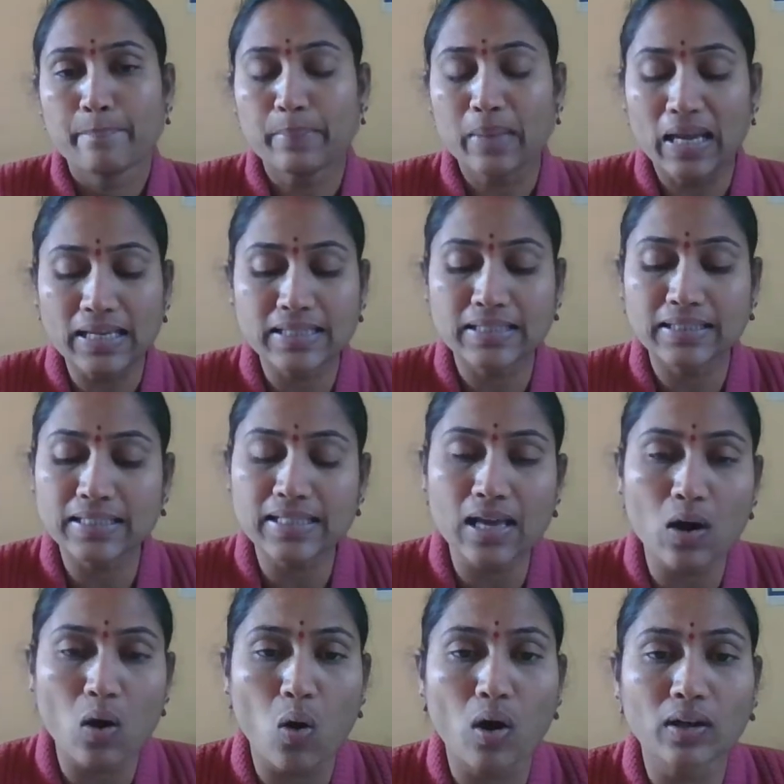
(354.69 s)
Yes, these are
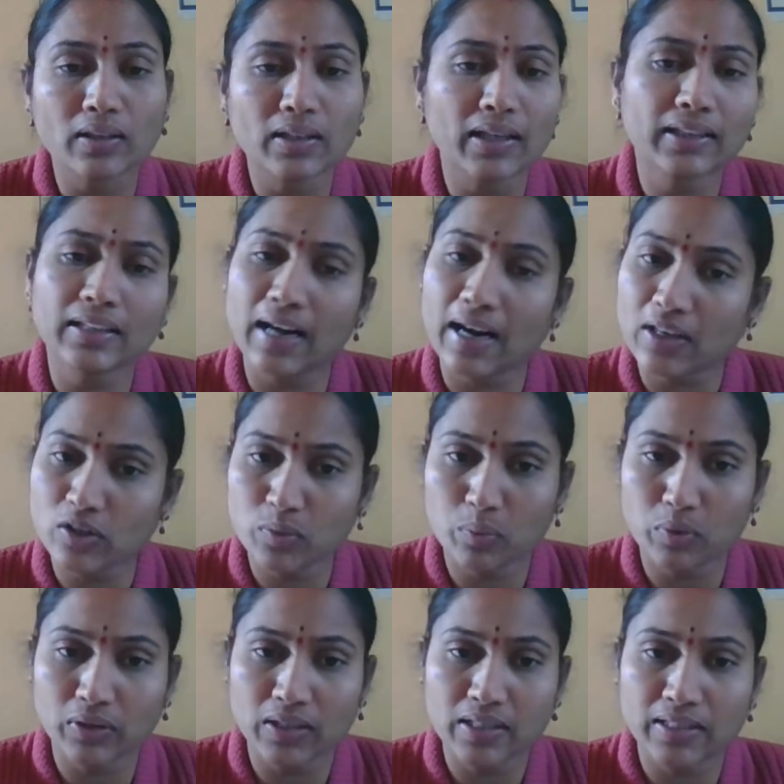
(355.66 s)
all, like
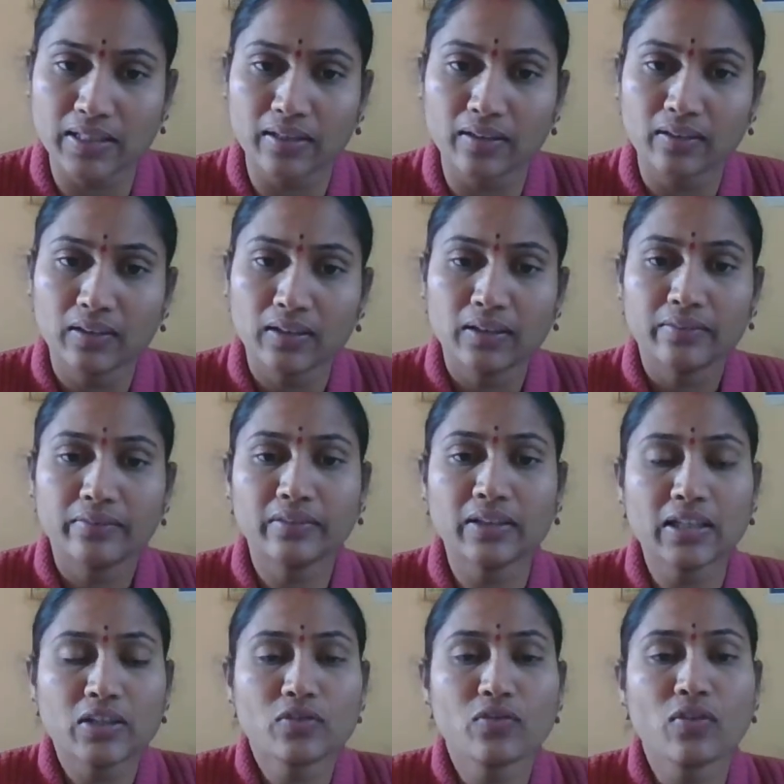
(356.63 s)
transport is there, that
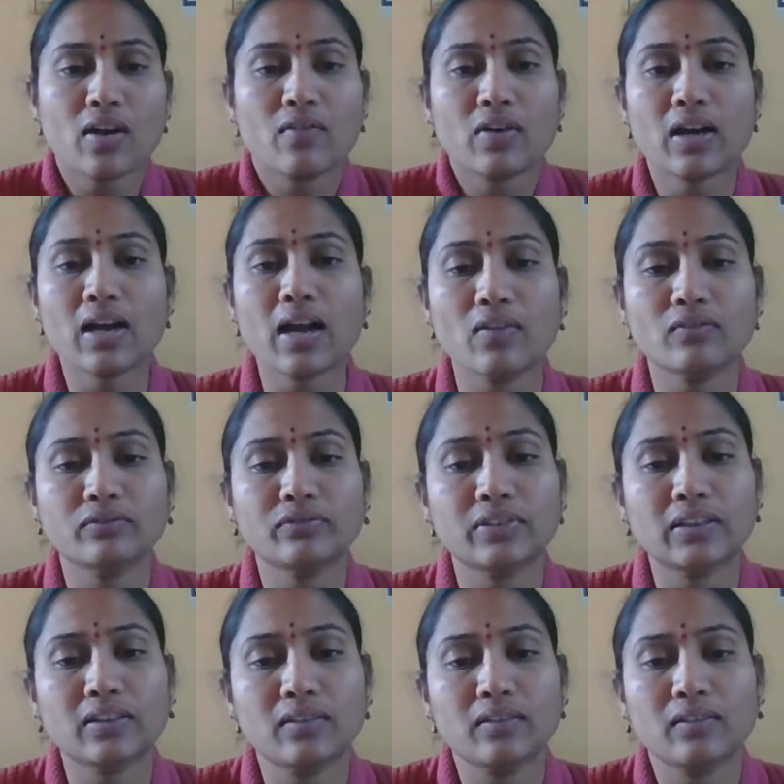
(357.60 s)
is for our
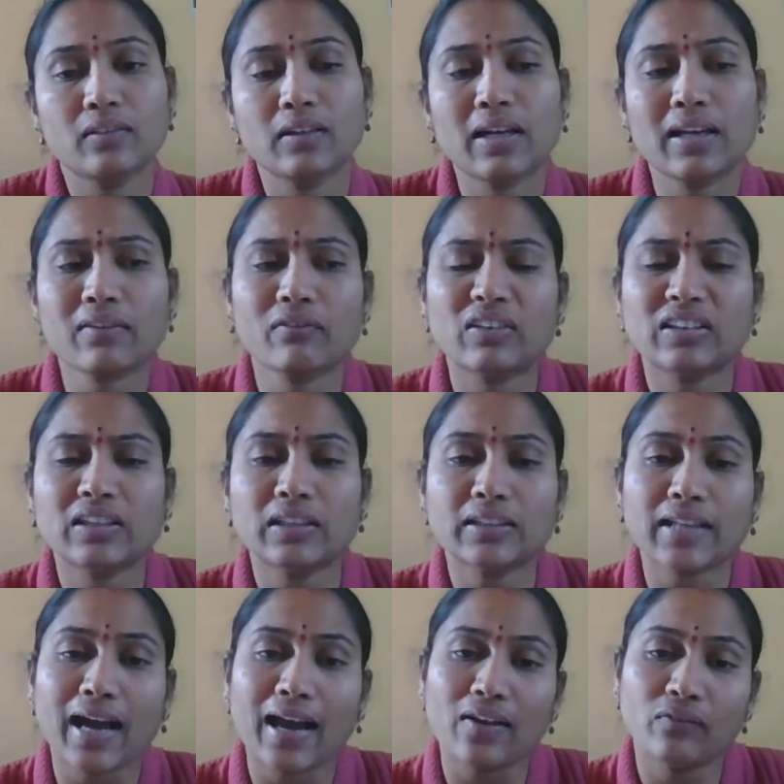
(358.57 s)
comfort, like within
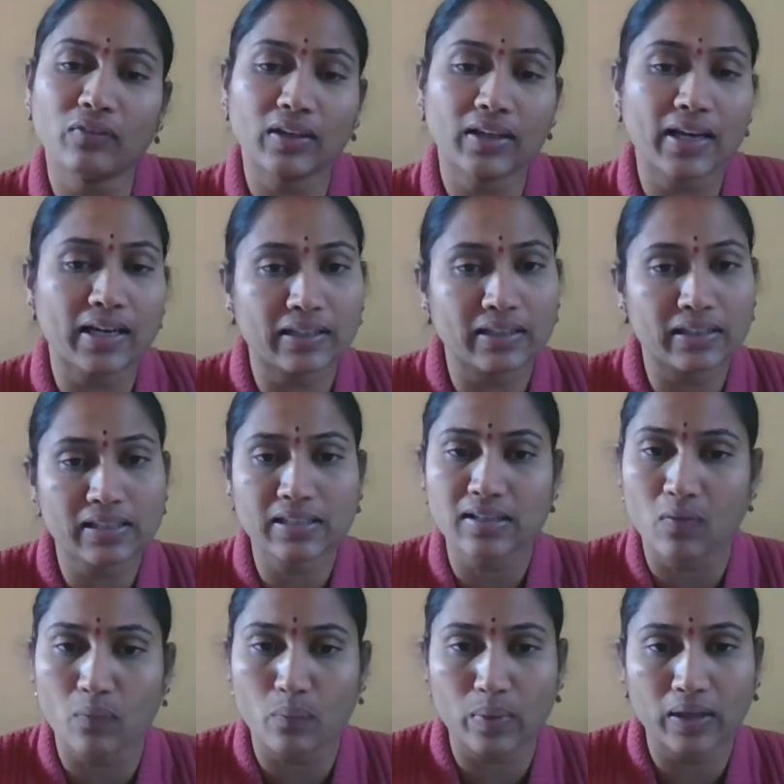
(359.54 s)
time we can reach
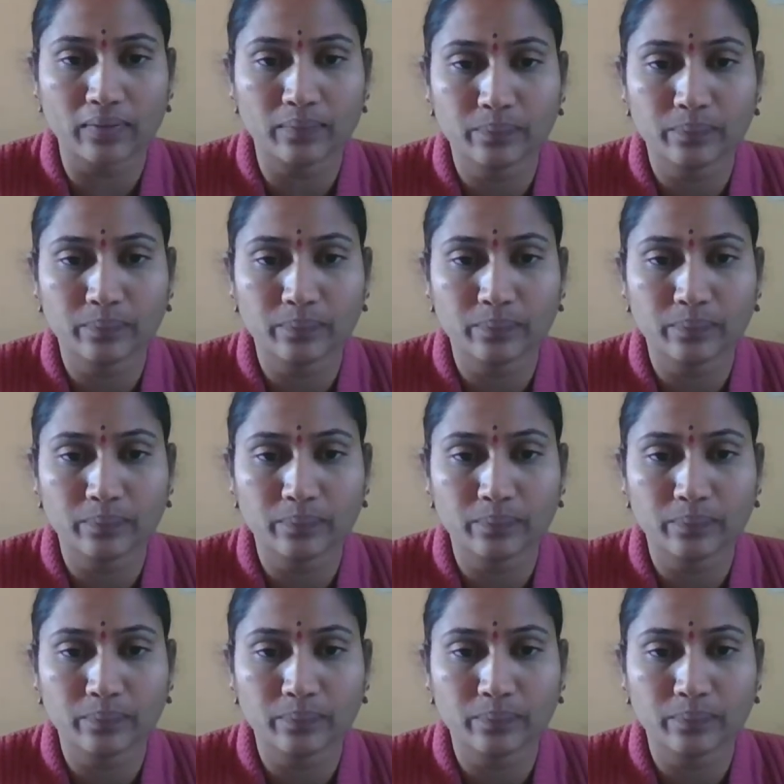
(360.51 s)
somewhere.